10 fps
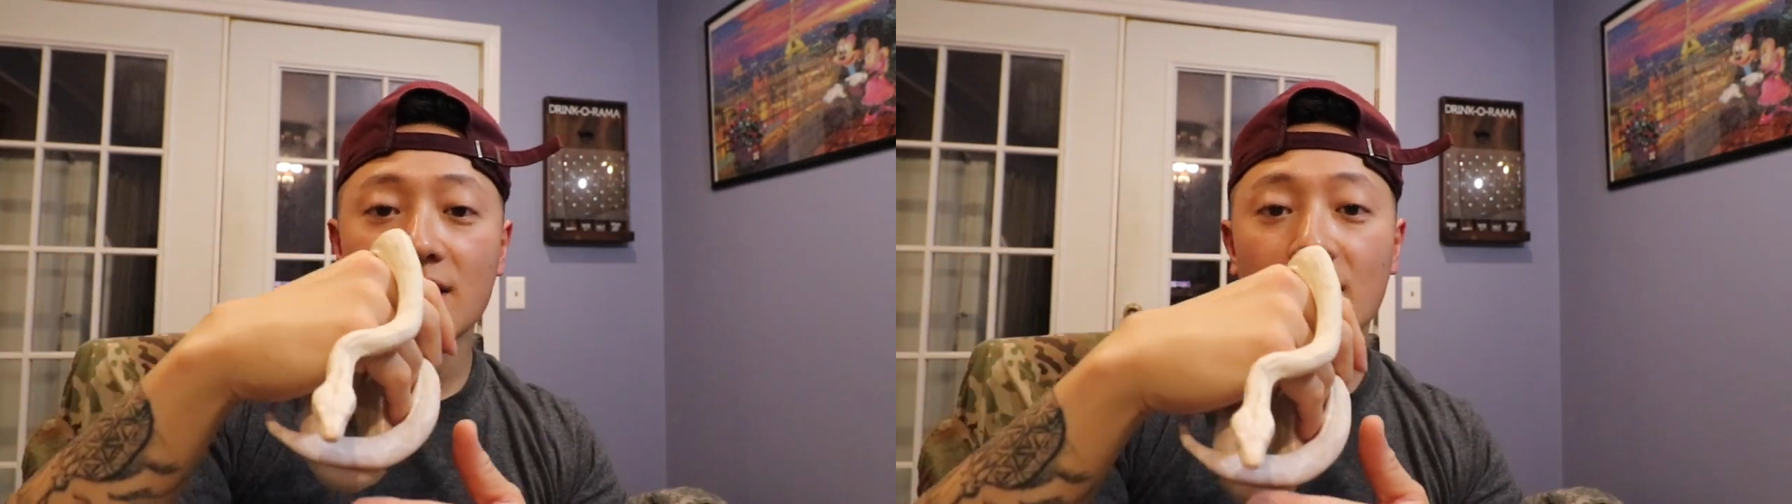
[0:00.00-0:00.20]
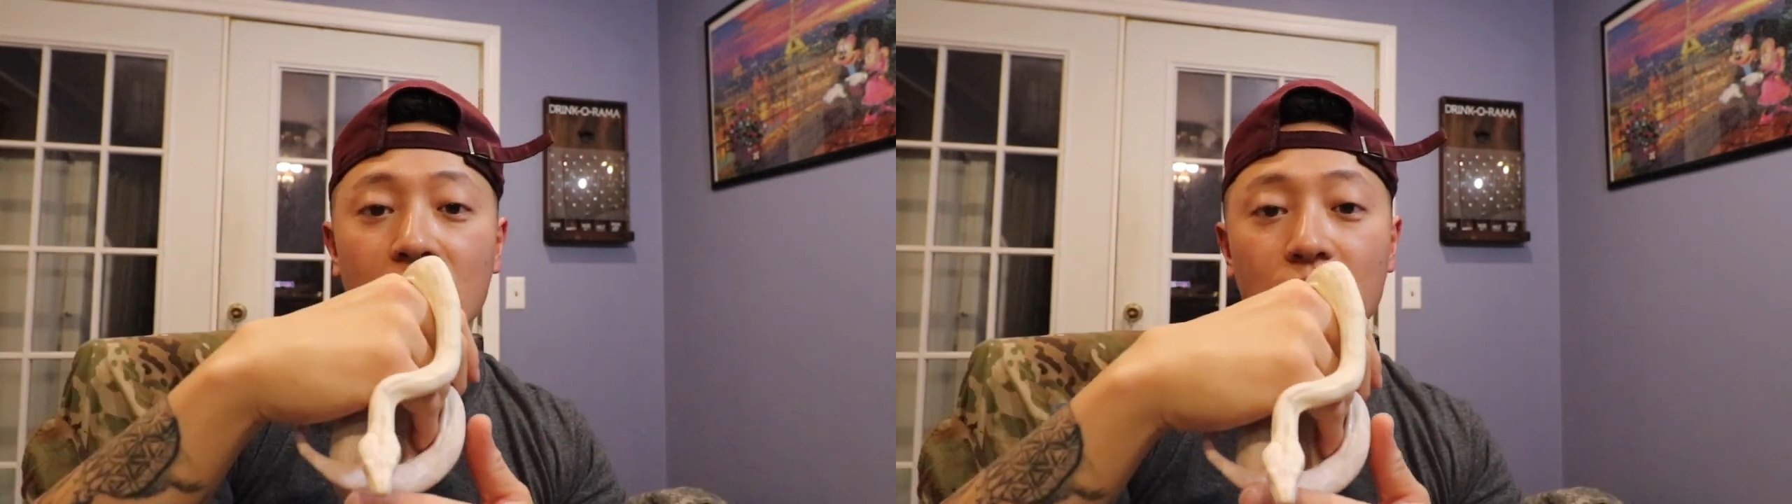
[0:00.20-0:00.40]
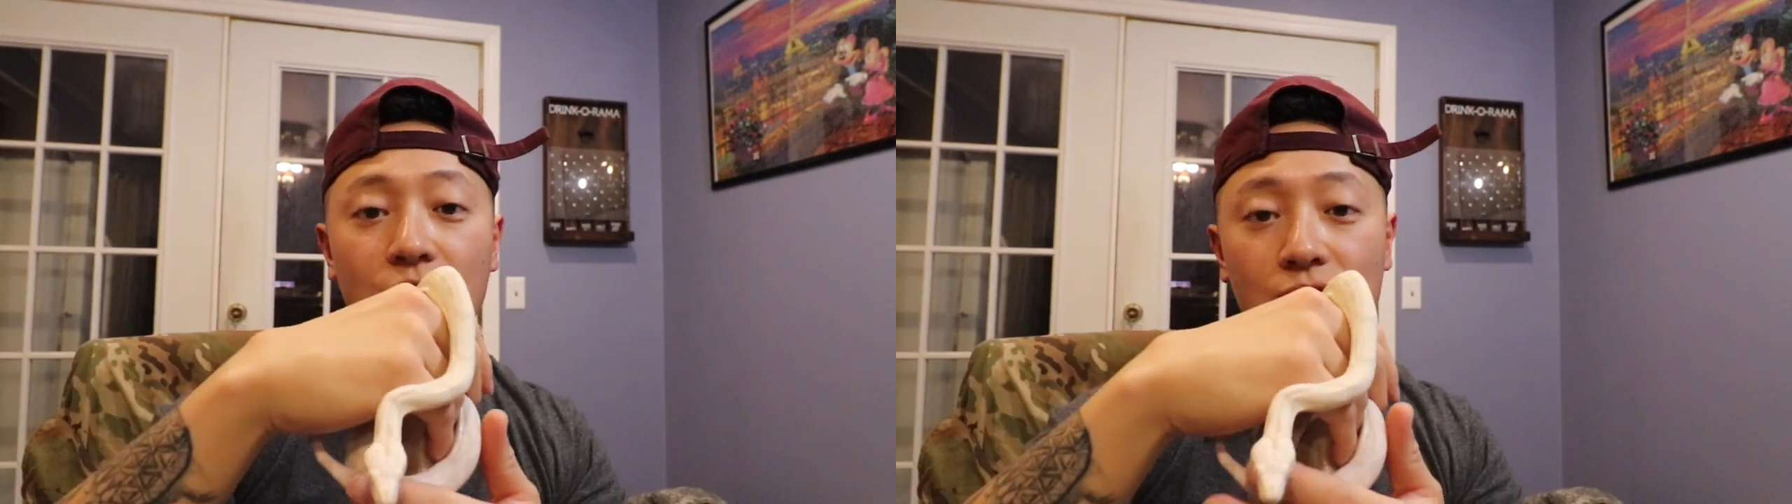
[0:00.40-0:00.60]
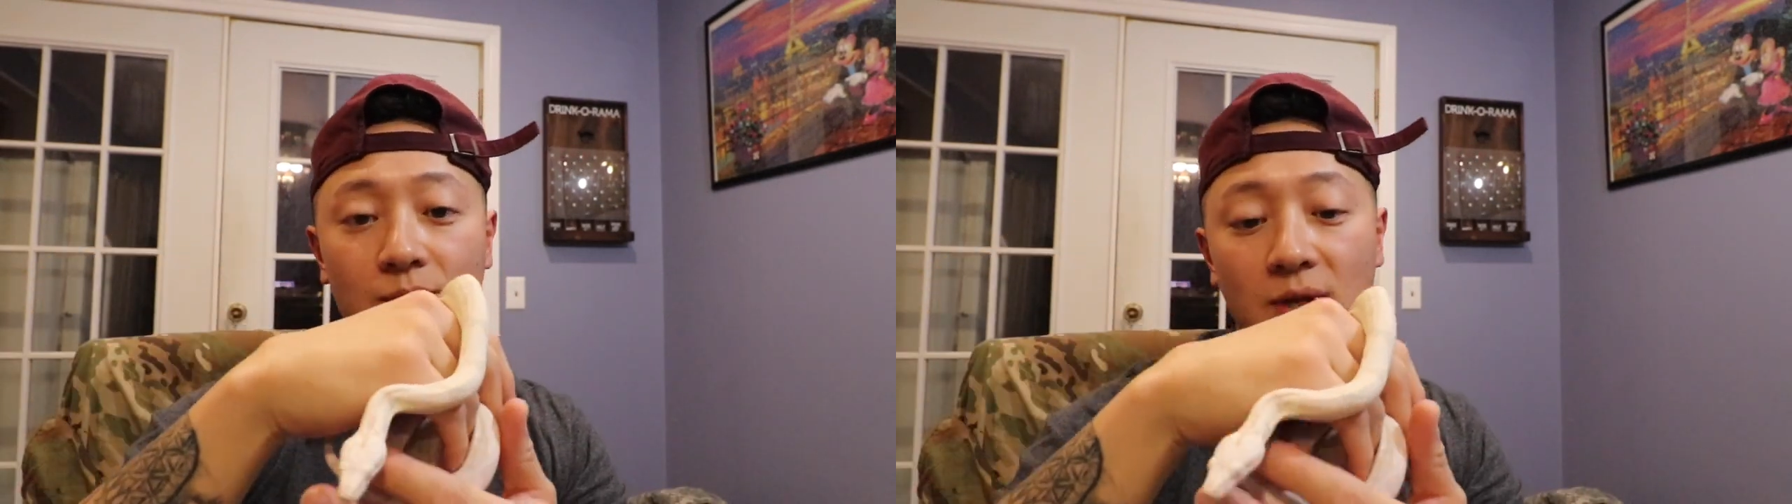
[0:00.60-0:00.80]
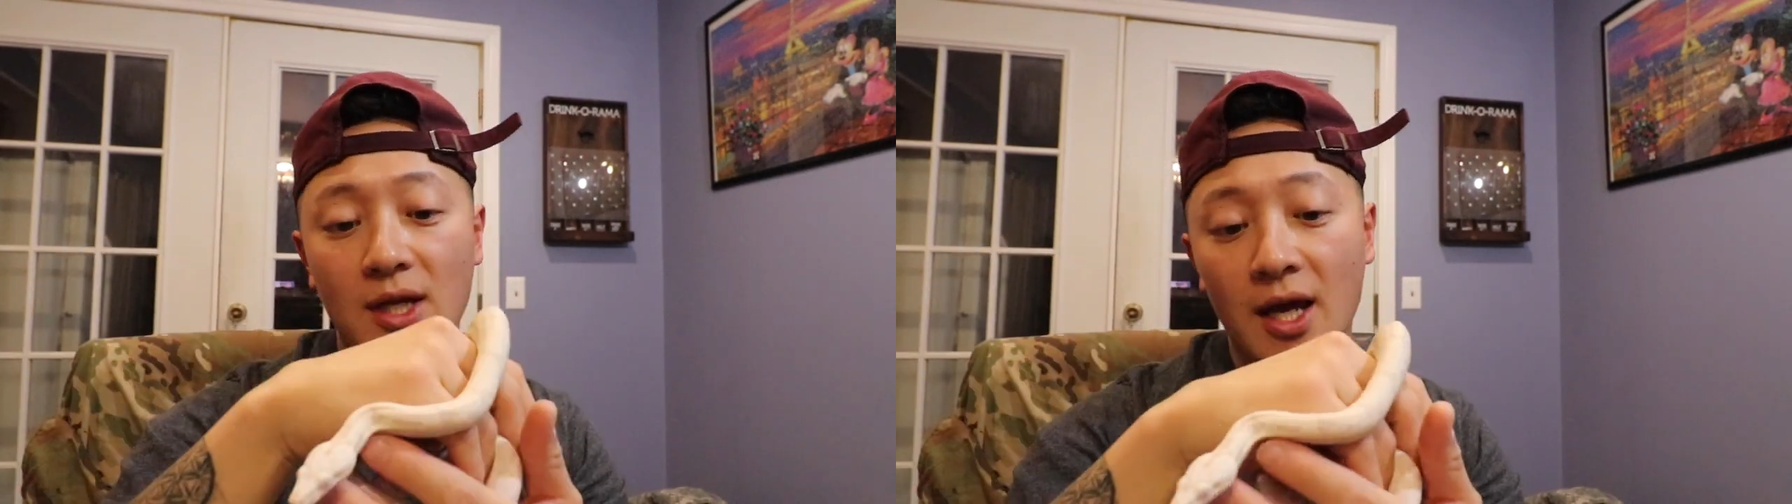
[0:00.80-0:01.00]
of get her used
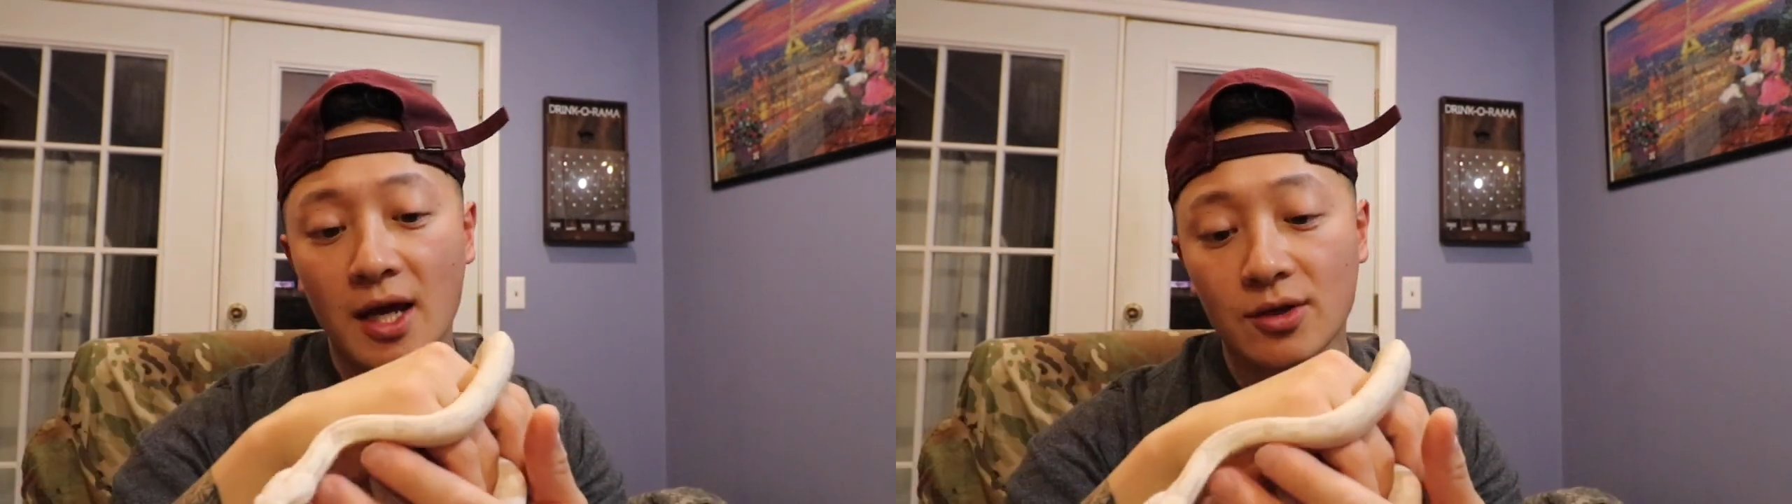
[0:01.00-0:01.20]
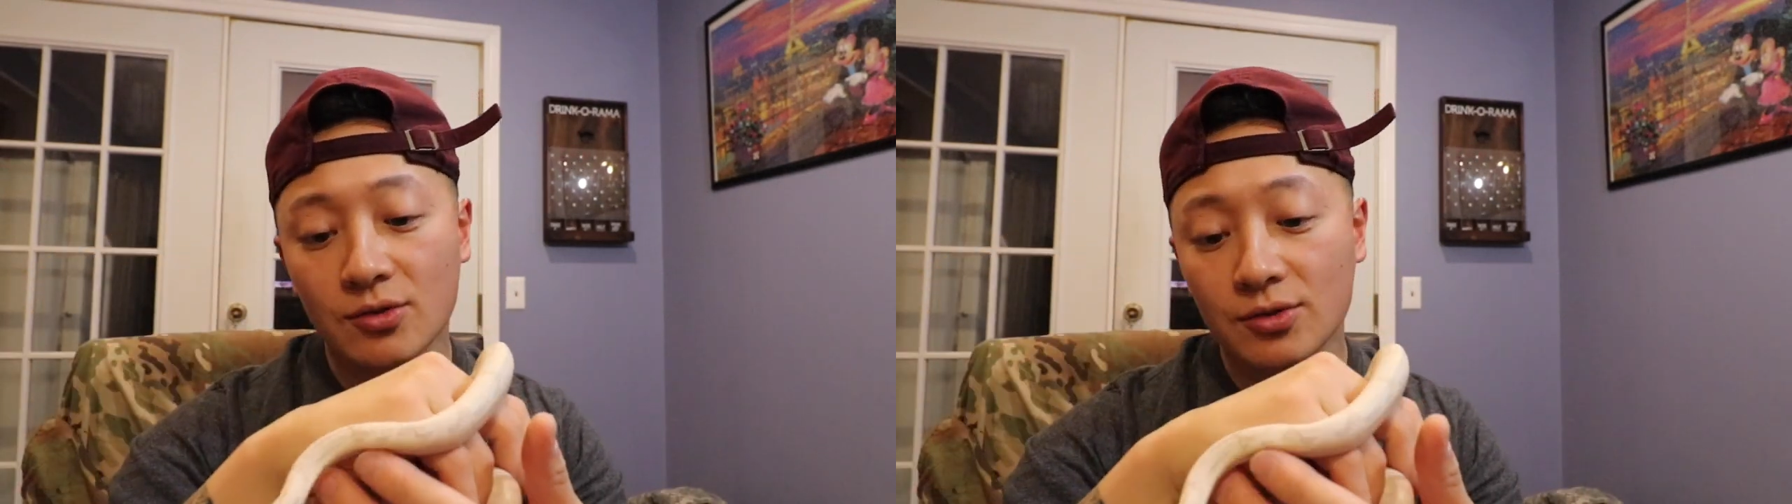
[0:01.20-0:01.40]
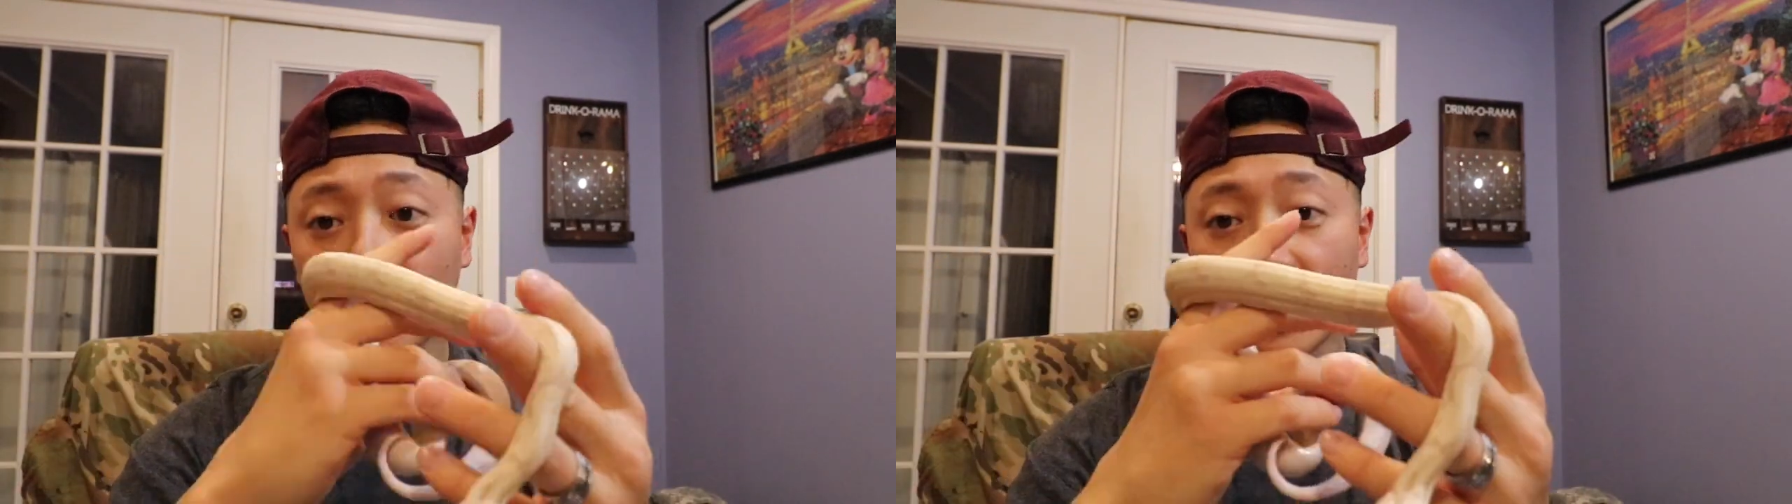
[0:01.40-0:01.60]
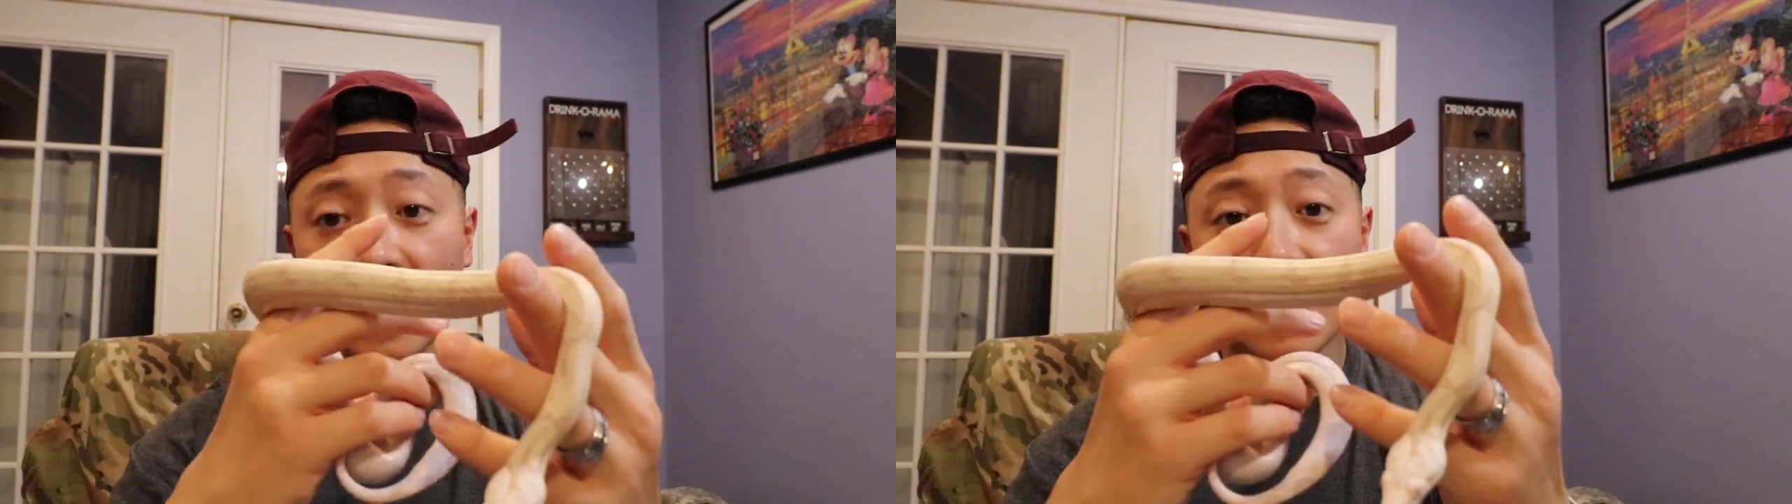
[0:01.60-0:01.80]
to being handled so that